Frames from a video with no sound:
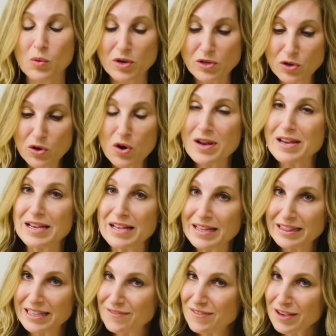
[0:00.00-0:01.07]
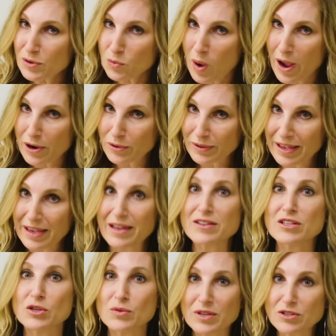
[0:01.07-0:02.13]
when you're living in wire
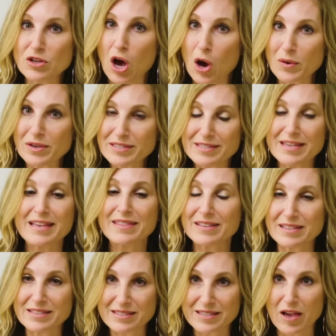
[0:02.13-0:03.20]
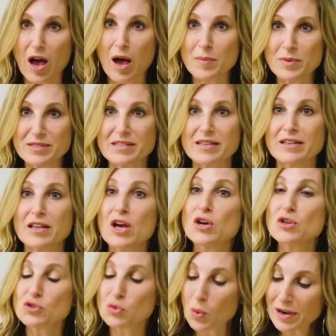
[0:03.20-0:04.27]
land, you need to always think that it's the opposite.
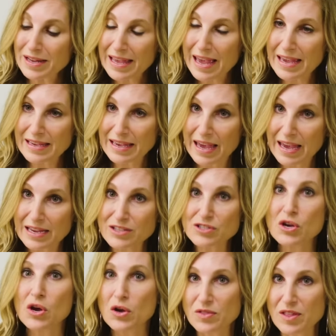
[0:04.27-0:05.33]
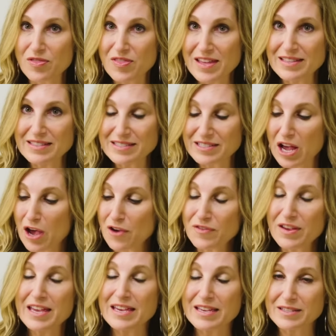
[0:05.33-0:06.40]
28 gauge, the thin stuff,
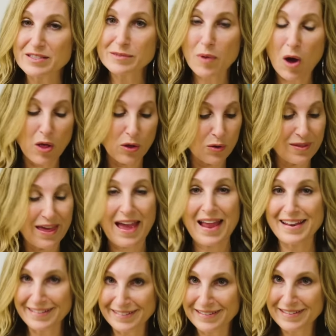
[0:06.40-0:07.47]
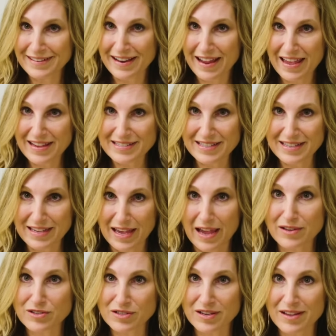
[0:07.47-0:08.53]
is smaller than 18
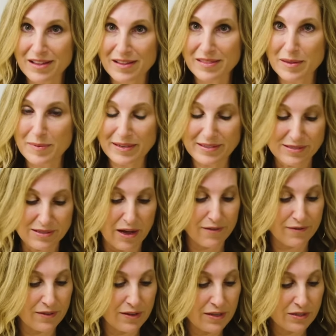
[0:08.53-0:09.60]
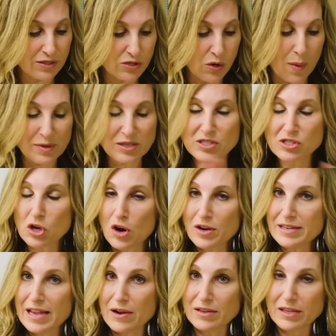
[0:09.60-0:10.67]
gauge, the big stuff. So I'm gonna start
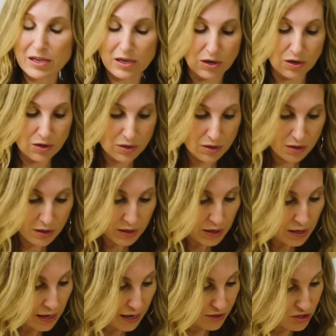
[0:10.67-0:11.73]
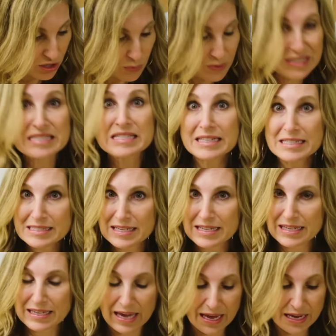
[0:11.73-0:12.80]
down here, actually with
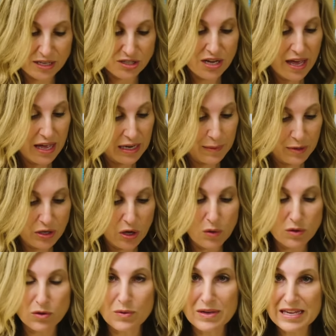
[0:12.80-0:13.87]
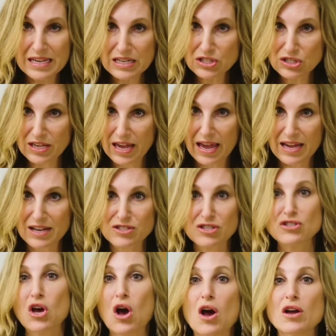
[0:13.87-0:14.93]
16 gauge, and I'm gonna go through each gauge
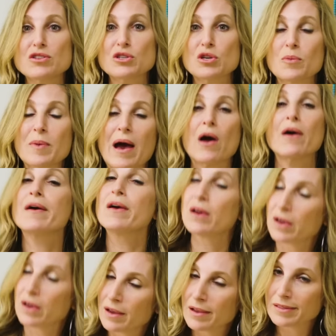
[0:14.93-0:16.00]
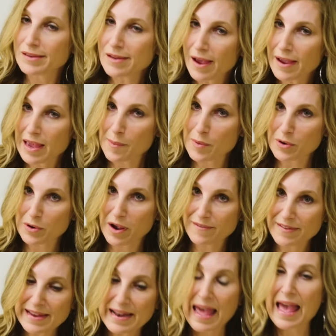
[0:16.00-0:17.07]
and talk to you about the diameter of
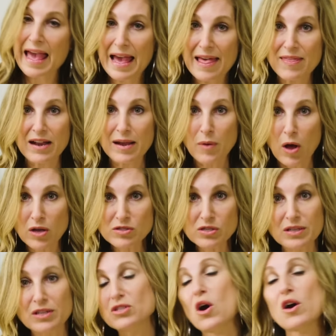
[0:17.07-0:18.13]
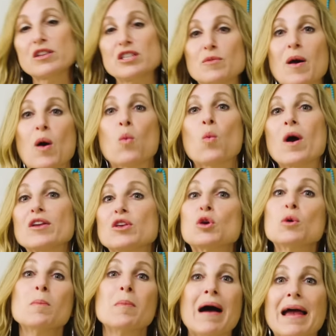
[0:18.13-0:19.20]
it, and then I'm also going to talk to you about what
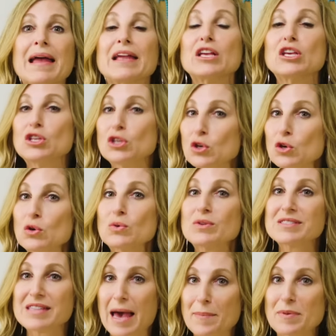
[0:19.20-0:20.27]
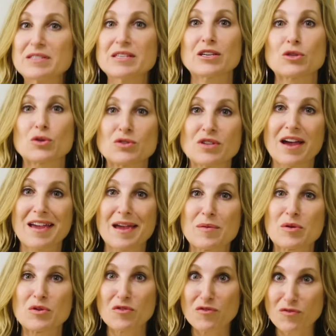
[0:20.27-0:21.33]
you might use that particular diameter